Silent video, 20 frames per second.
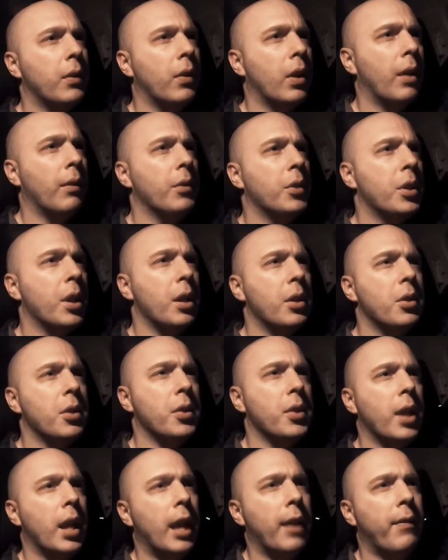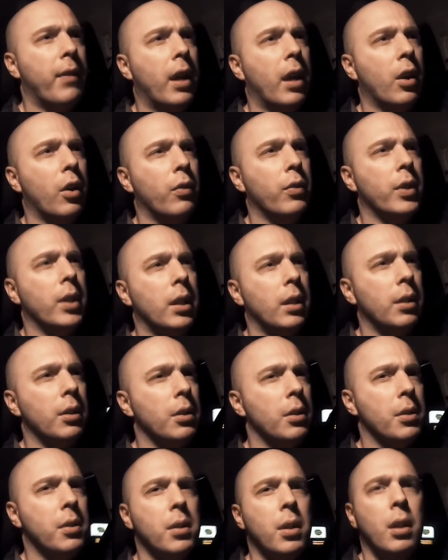of conversations that I've had over the
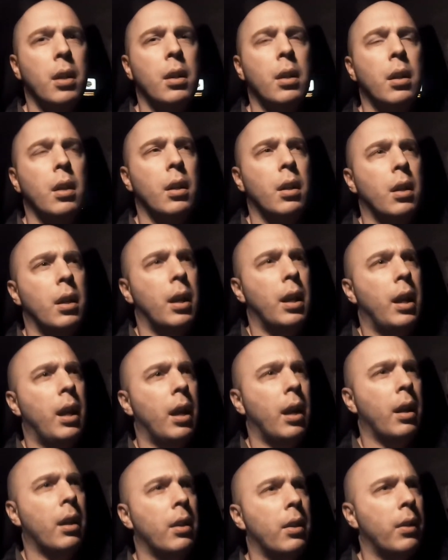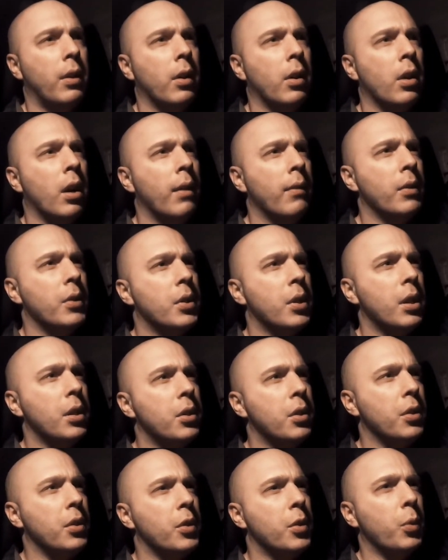years, and they're
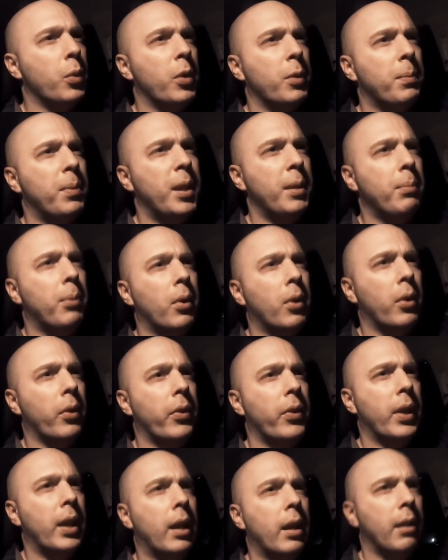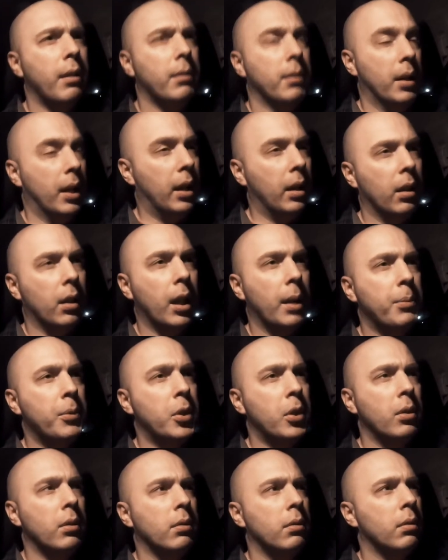conversations with people that I look up
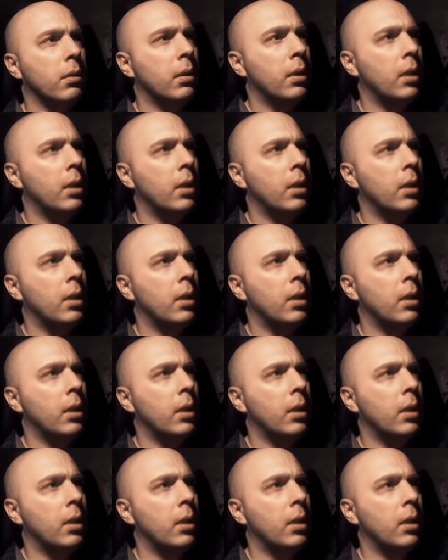to.